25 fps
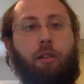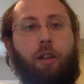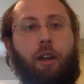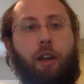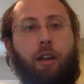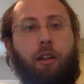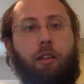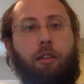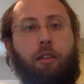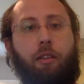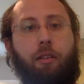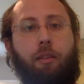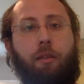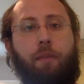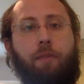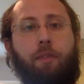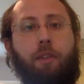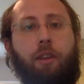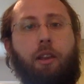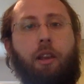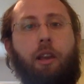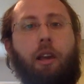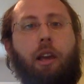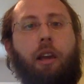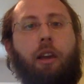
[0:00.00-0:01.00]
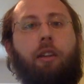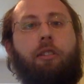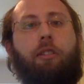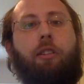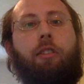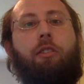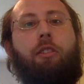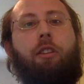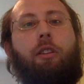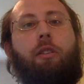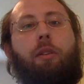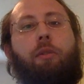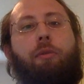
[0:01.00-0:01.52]
length.
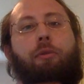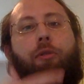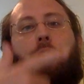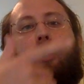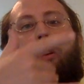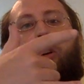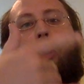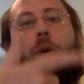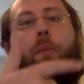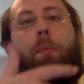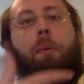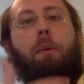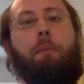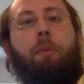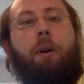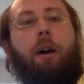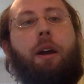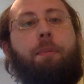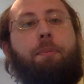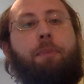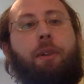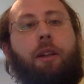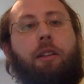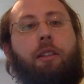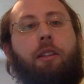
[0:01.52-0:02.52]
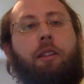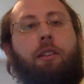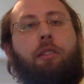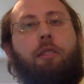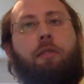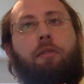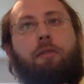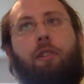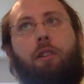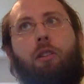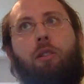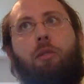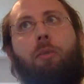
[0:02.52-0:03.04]
Since for an open pipe like this, the
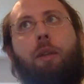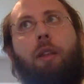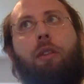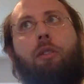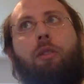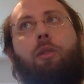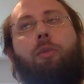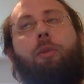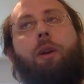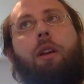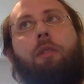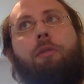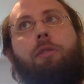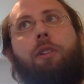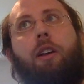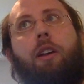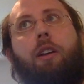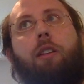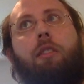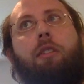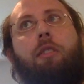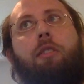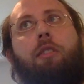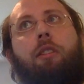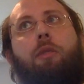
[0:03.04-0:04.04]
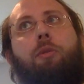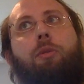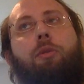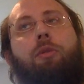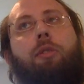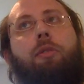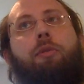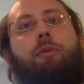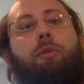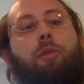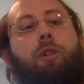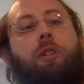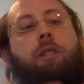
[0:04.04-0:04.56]
fundamental wavelength is equal to
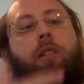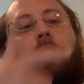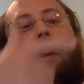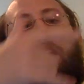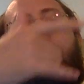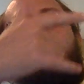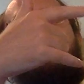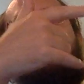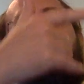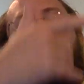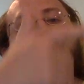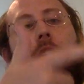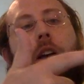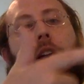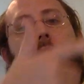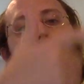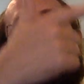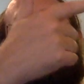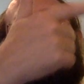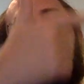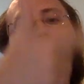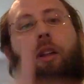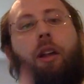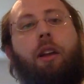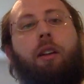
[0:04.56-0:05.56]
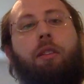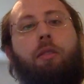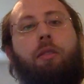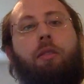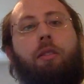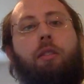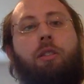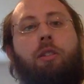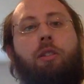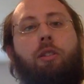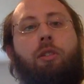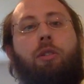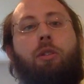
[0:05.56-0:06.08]
4 times the actual length of the
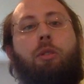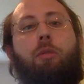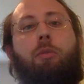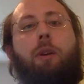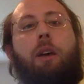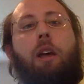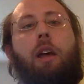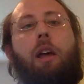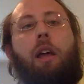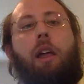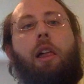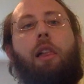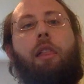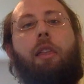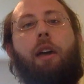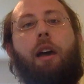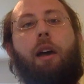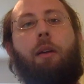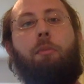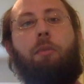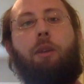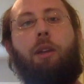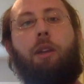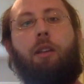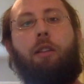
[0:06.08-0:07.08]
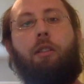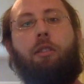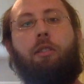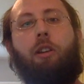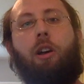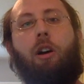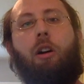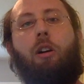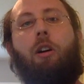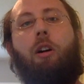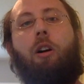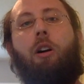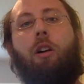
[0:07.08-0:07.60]
tube, that
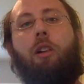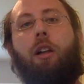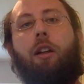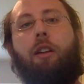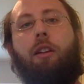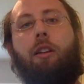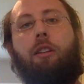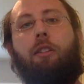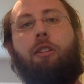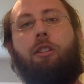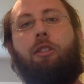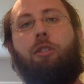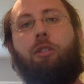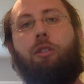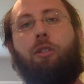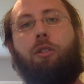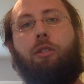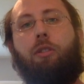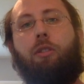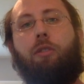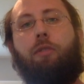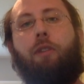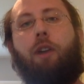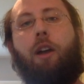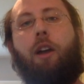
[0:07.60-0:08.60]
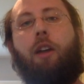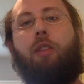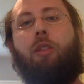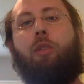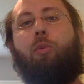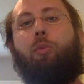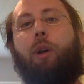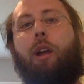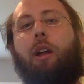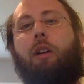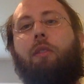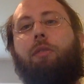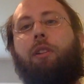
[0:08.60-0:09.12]
means all I need to do to find the
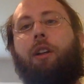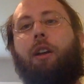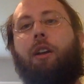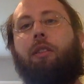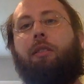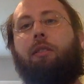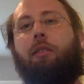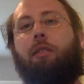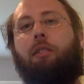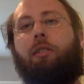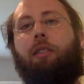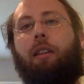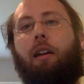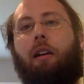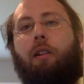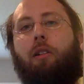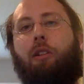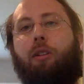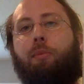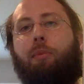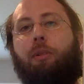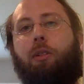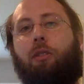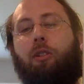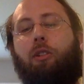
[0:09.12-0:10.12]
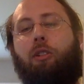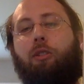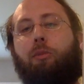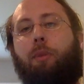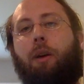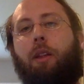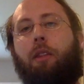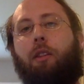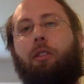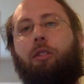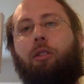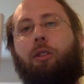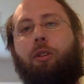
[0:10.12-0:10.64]
wavelength of the sound produced
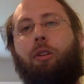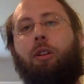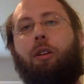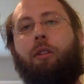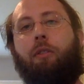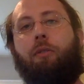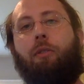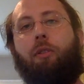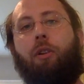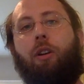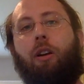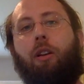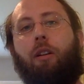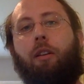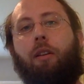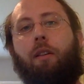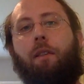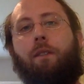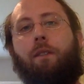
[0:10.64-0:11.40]
by this tuning fork